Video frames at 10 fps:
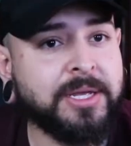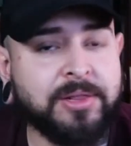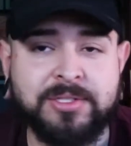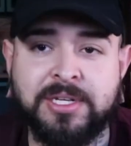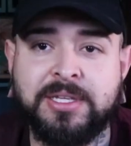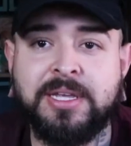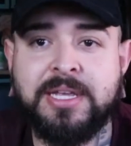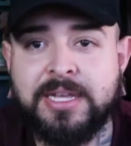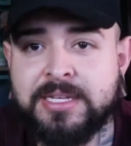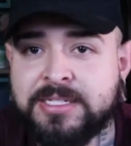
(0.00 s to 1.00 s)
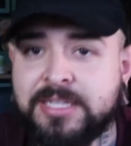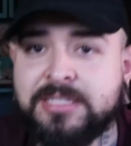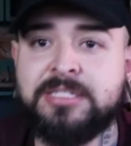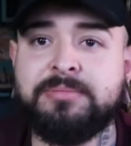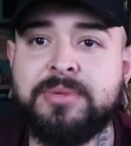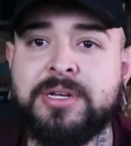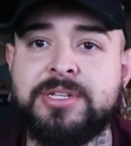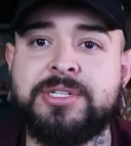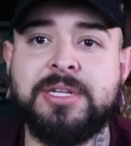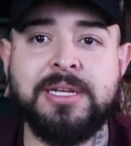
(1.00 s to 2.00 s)
It looks like the ink is getting
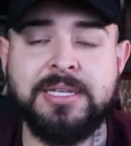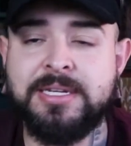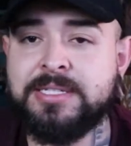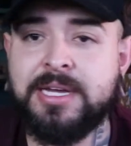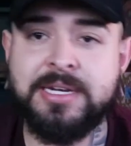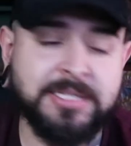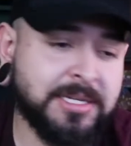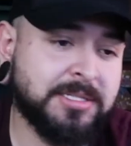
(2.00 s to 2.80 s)
smudged, like the design is getting